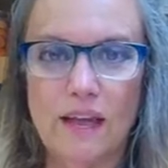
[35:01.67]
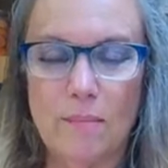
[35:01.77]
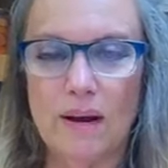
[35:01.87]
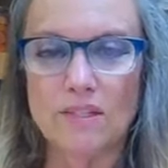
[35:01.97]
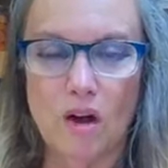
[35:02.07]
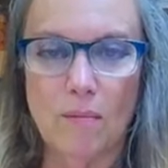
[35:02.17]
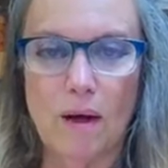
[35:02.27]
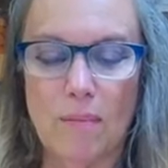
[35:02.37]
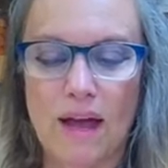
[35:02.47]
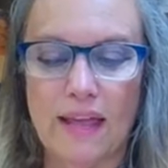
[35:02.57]
but I talk
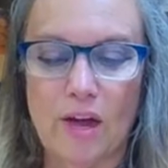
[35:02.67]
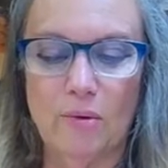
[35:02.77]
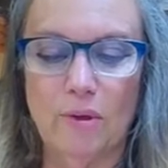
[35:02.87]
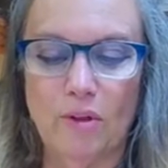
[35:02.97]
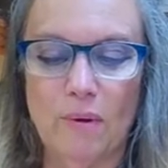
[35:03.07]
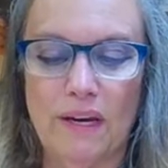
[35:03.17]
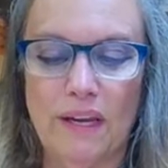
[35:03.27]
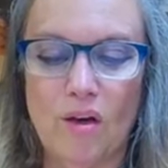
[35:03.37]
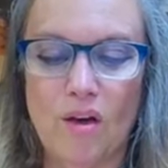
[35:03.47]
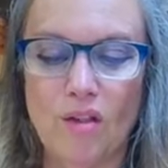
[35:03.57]
about my accountability
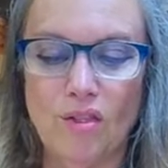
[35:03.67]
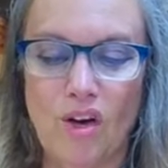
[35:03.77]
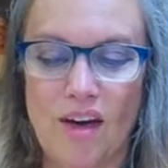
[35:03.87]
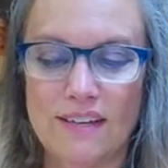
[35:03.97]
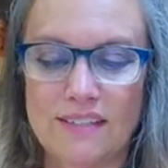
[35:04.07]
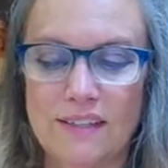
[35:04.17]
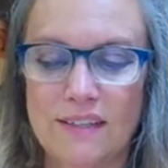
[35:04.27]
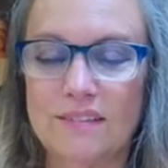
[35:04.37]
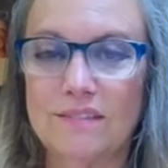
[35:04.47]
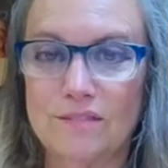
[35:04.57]
buddy a lot,
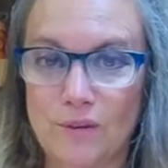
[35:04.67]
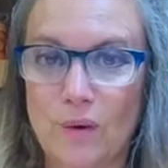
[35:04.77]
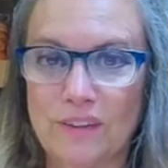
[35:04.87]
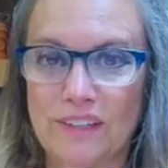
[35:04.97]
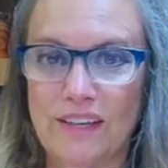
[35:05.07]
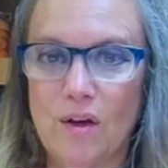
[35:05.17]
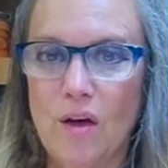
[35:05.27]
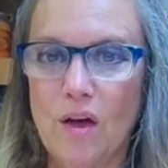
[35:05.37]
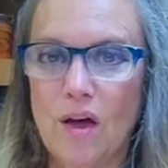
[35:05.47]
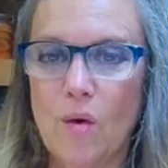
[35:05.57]
frequently.
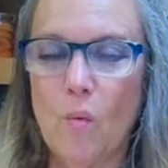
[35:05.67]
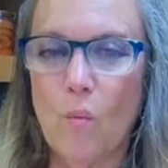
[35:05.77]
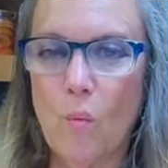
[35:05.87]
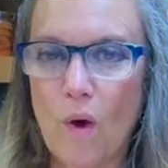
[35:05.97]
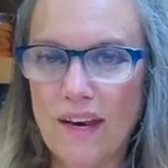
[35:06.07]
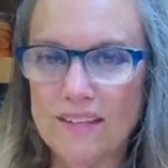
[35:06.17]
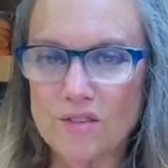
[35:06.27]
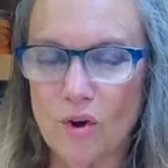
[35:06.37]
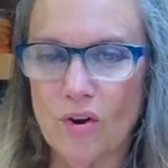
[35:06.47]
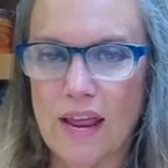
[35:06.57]
What
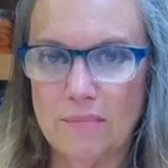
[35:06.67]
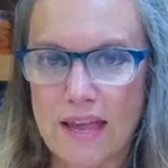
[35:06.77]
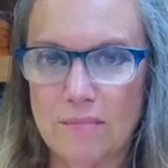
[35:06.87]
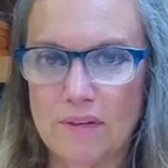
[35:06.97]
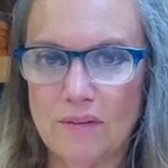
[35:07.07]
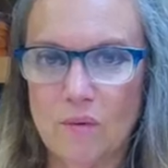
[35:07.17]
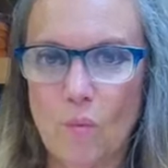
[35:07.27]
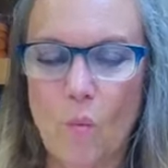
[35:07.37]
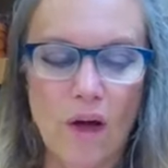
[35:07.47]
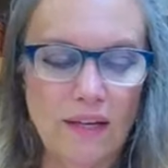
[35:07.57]
is her name?
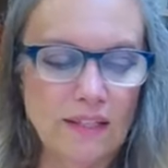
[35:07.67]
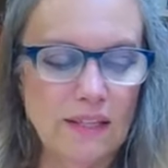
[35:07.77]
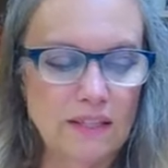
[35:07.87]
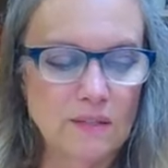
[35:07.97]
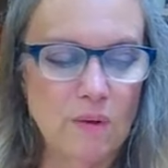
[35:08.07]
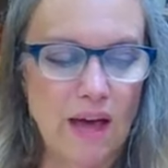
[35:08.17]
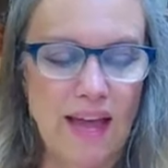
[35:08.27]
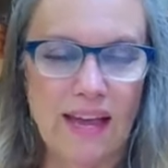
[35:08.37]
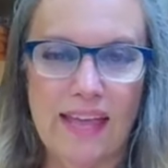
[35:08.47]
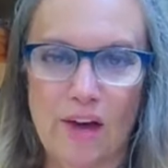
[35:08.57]
What is my
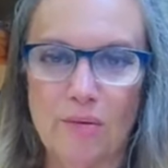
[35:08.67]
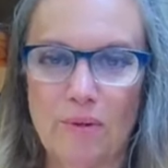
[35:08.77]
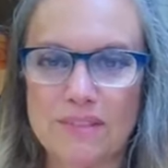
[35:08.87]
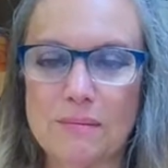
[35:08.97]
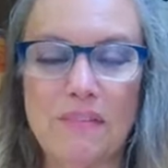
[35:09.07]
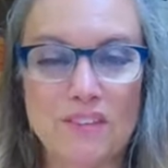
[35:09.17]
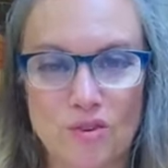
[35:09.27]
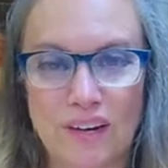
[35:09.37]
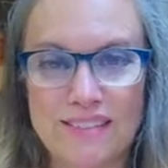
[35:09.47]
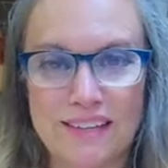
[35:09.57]
accountability? Some of these
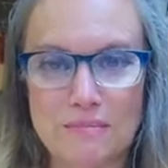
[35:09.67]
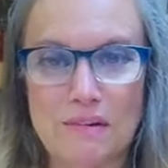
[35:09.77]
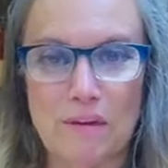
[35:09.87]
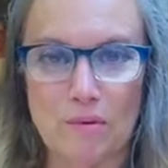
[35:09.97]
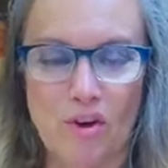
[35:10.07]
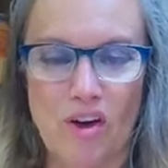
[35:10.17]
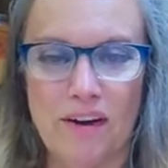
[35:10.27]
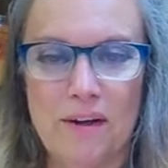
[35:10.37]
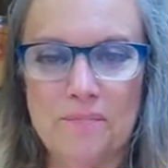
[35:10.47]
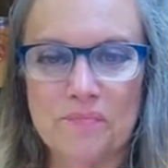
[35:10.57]
are easy and some of them are
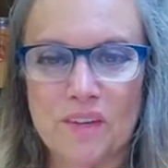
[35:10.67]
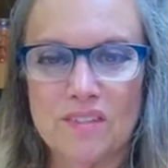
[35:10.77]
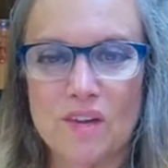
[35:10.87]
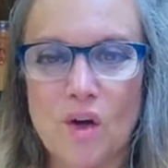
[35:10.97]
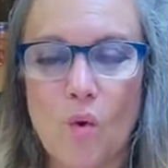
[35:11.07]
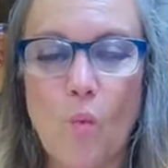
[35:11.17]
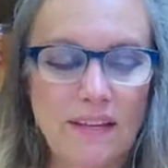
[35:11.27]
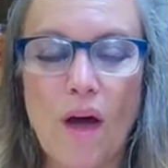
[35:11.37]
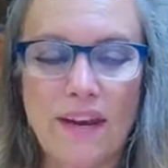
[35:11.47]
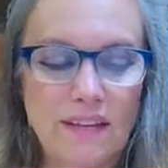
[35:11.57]
not. So,
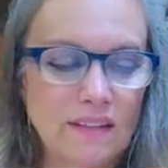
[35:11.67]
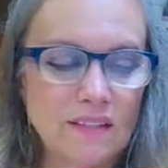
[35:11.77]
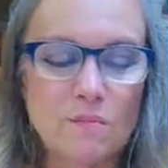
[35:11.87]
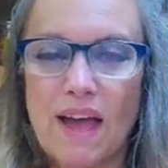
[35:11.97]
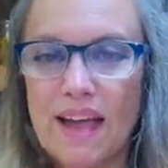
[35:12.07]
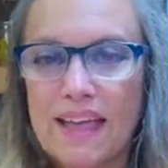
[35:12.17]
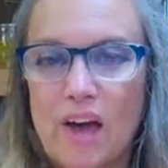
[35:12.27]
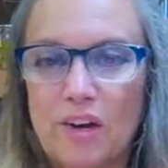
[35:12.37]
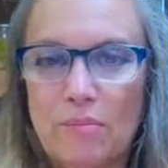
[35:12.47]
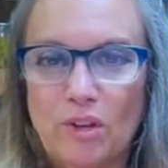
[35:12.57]
what is my
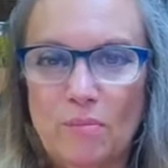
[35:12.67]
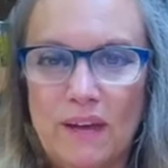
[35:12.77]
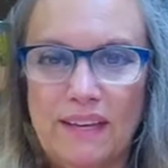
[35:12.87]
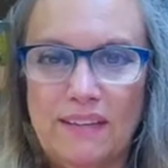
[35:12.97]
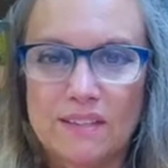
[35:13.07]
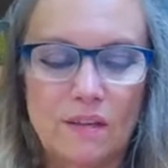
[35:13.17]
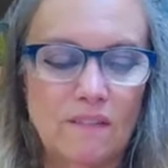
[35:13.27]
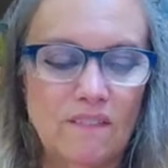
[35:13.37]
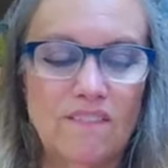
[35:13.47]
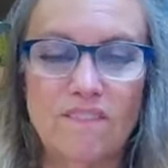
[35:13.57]
accountability buddy's
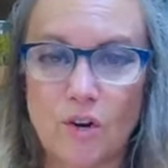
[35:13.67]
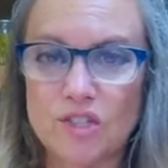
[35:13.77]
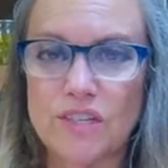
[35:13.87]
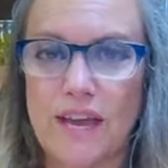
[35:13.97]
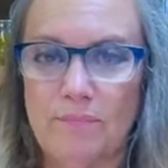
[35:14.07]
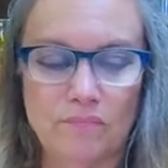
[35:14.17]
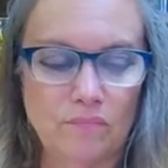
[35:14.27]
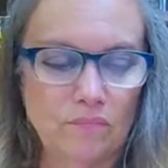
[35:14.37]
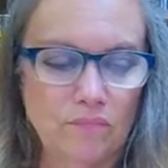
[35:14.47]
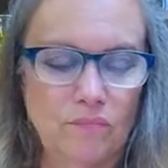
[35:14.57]
first name?
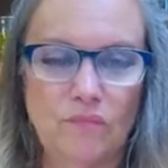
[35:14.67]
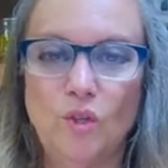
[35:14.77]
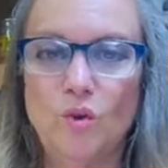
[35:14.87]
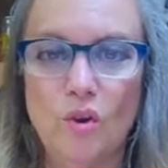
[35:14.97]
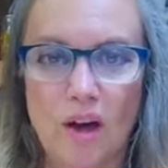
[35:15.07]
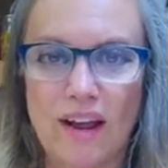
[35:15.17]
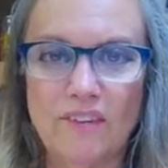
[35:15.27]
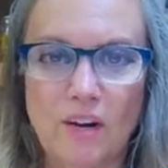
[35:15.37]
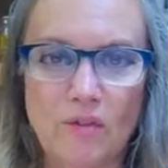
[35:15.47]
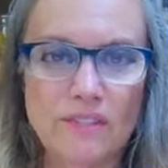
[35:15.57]
You do not have
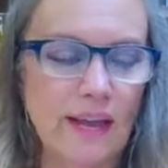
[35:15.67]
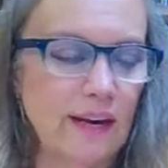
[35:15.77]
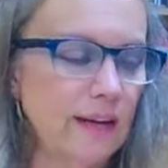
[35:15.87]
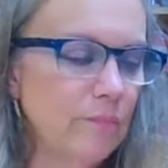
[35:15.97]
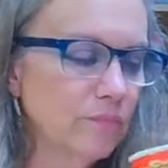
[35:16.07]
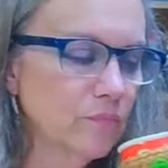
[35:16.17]
to know the second name.